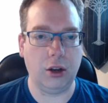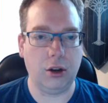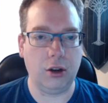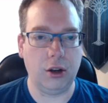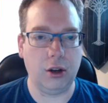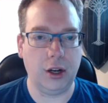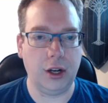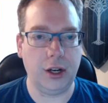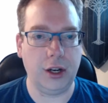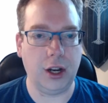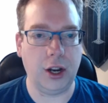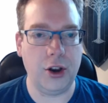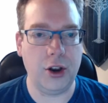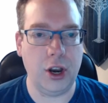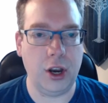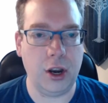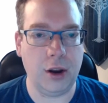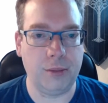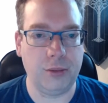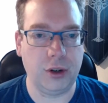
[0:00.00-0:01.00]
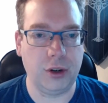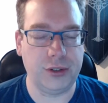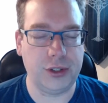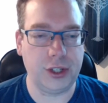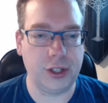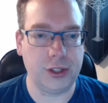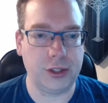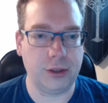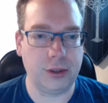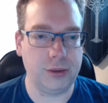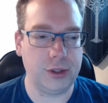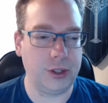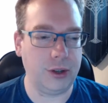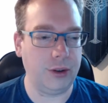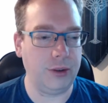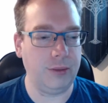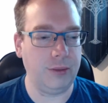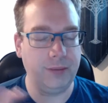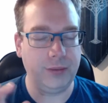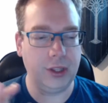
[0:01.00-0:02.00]
on a number of systems.
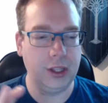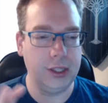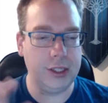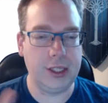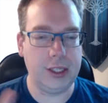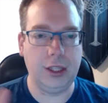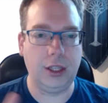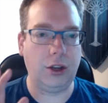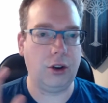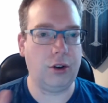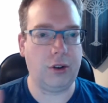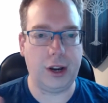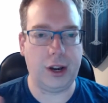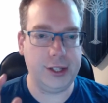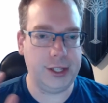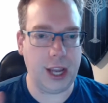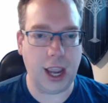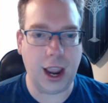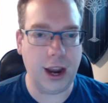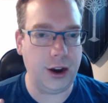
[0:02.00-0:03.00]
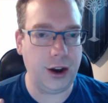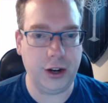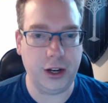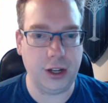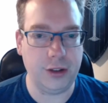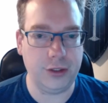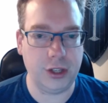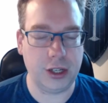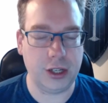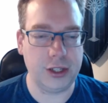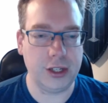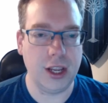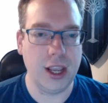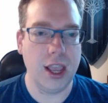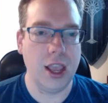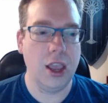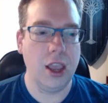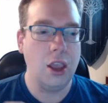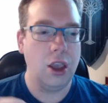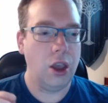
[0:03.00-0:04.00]
So this is the crazy irony of this.
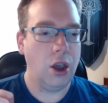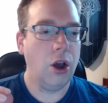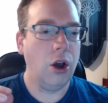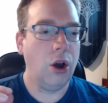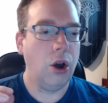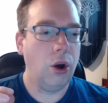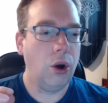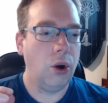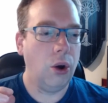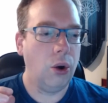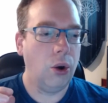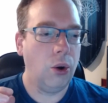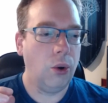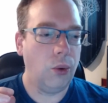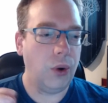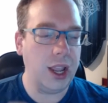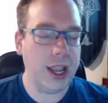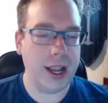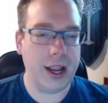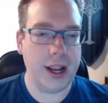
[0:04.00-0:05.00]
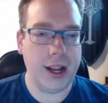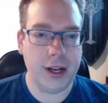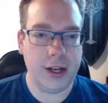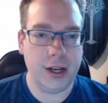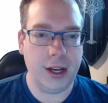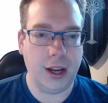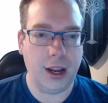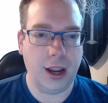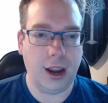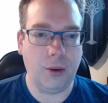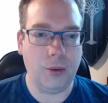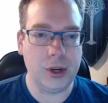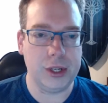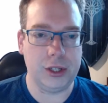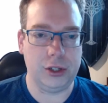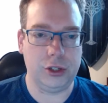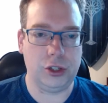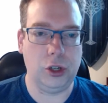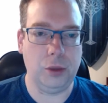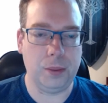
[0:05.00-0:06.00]
when I
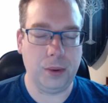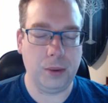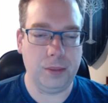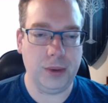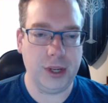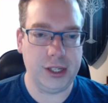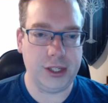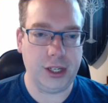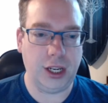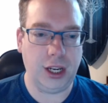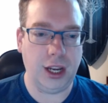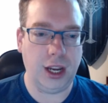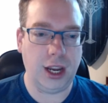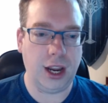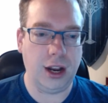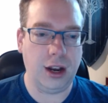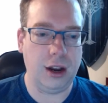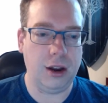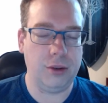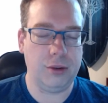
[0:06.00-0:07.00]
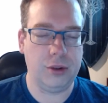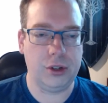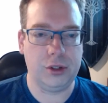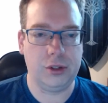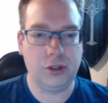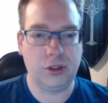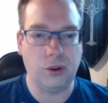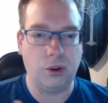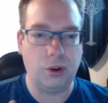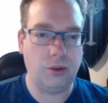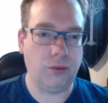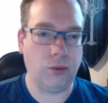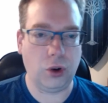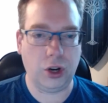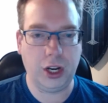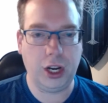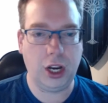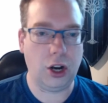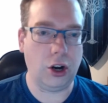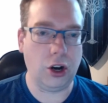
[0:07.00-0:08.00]
wasn't super busy and I was sort of
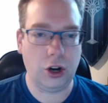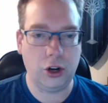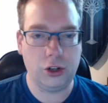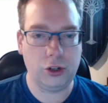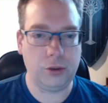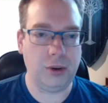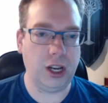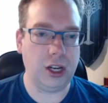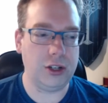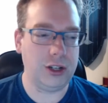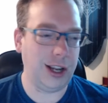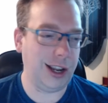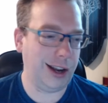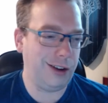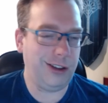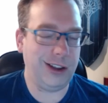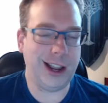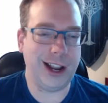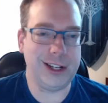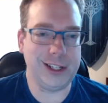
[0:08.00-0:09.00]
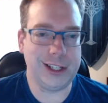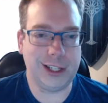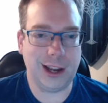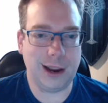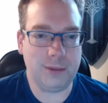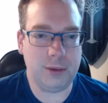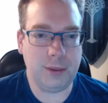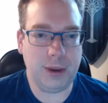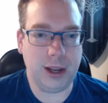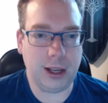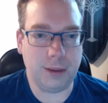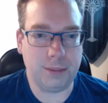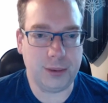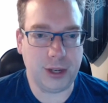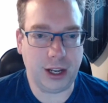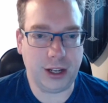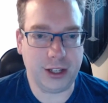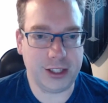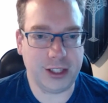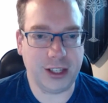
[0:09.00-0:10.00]
working on Archmage, I had all kinds of time to make
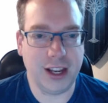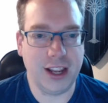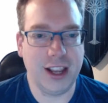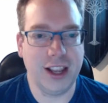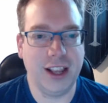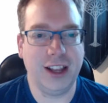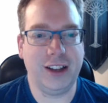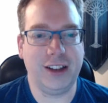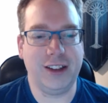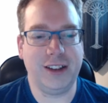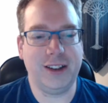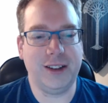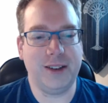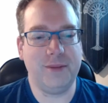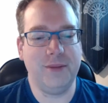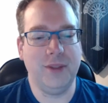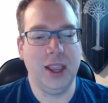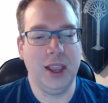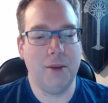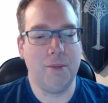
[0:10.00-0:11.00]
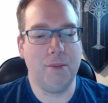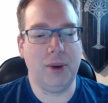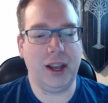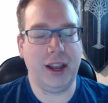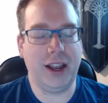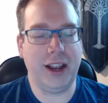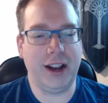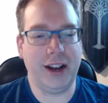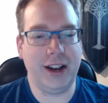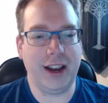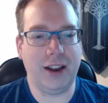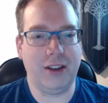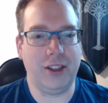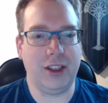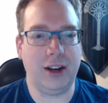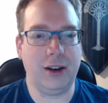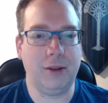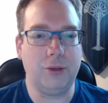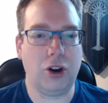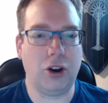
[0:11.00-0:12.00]
updates. But now
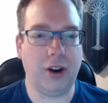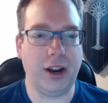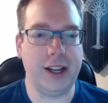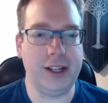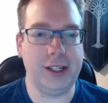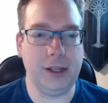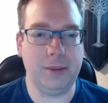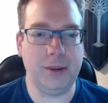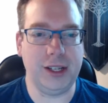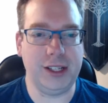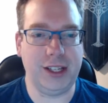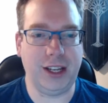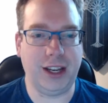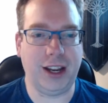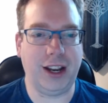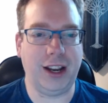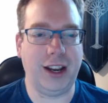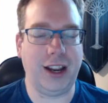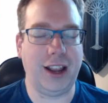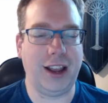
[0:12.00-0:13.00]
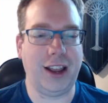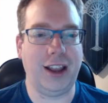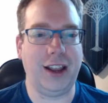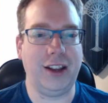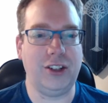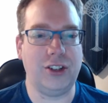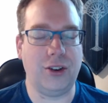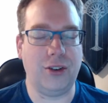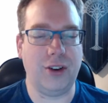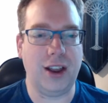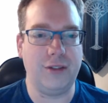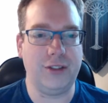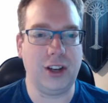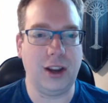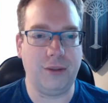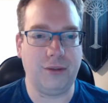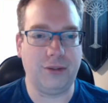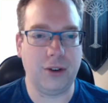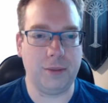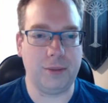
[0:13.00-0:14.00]
that I'm crazy busy, I don't have
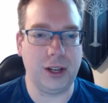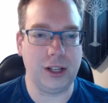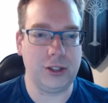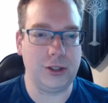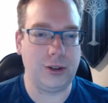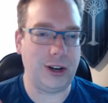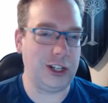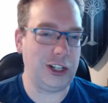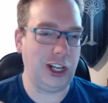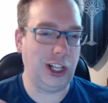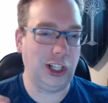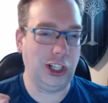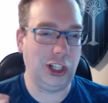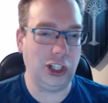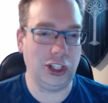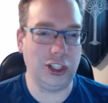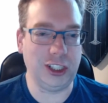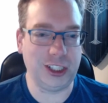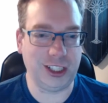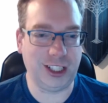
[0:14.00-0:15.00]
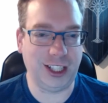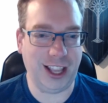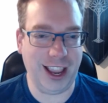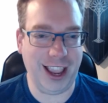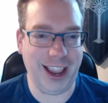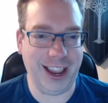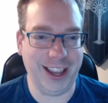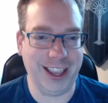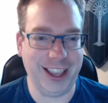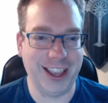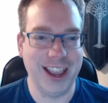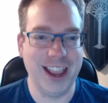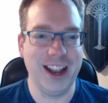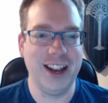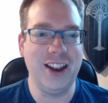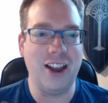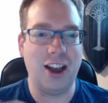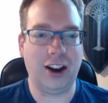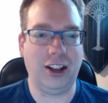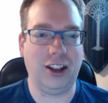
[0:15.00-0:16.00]
time for updates. So it actually looks like
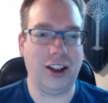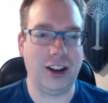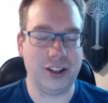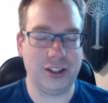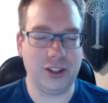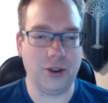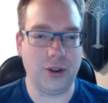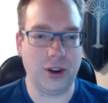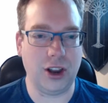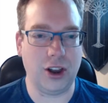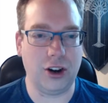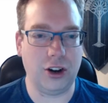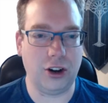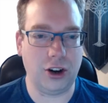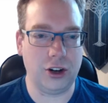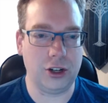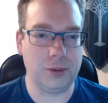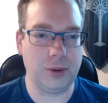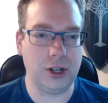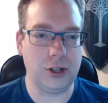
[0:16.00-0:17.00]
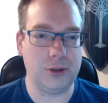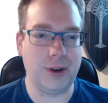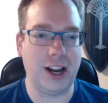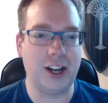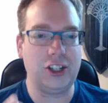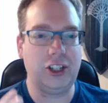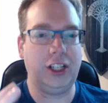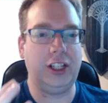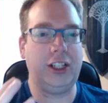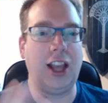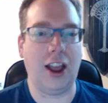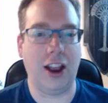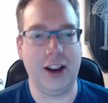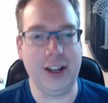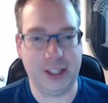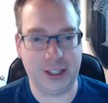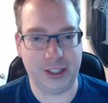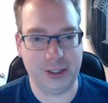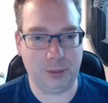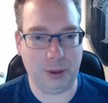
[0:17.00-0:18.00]
not a lot is going on in Archmage, when actually
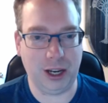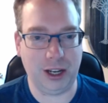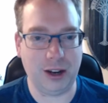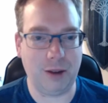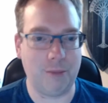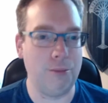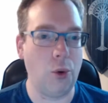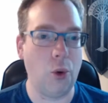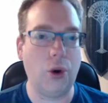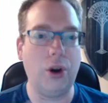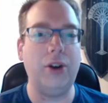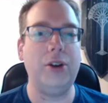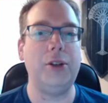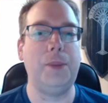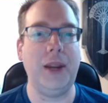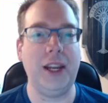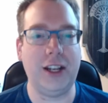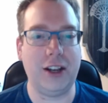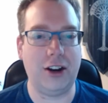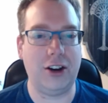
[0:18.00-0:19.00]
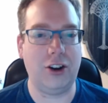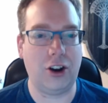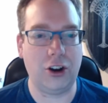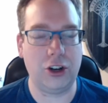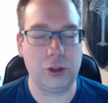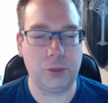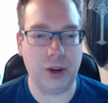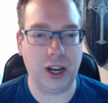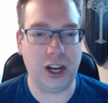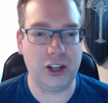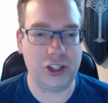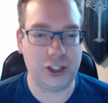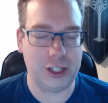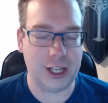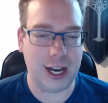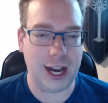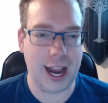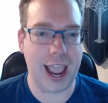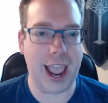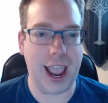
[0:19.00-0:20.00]
tons is being done. More is being done in Archmage
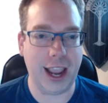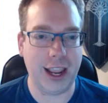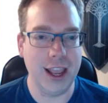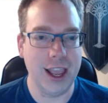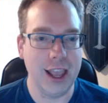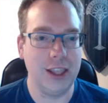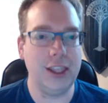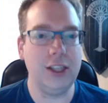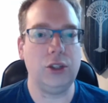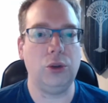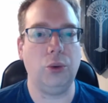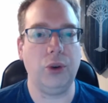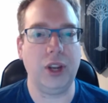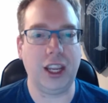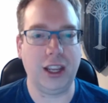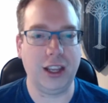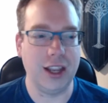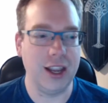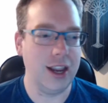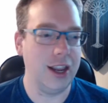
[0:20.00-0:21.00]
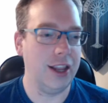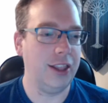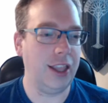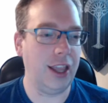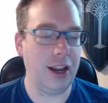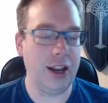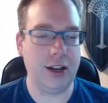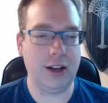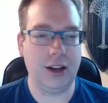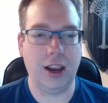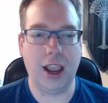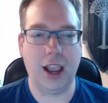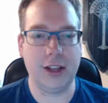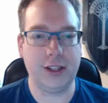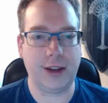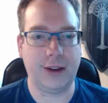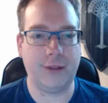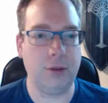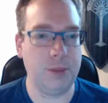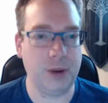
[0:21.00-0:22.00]
today, this week, than
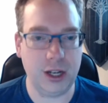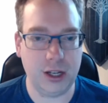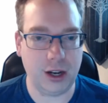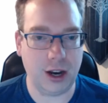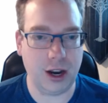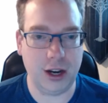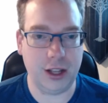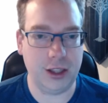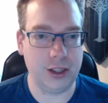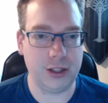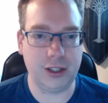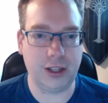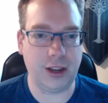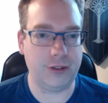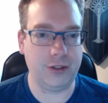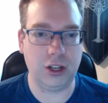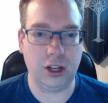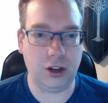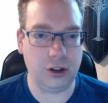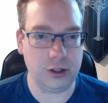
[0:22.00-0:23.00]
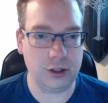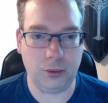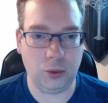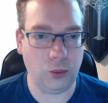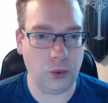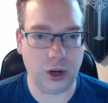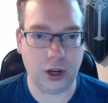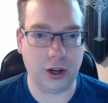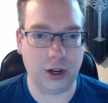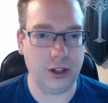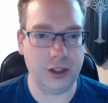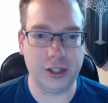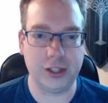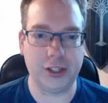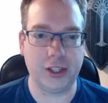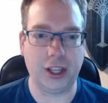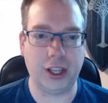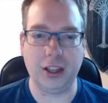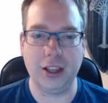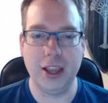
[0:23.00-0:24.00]
has ever been done in the 7 years I've been working on this
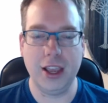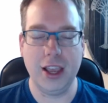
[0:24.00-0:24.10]
thing.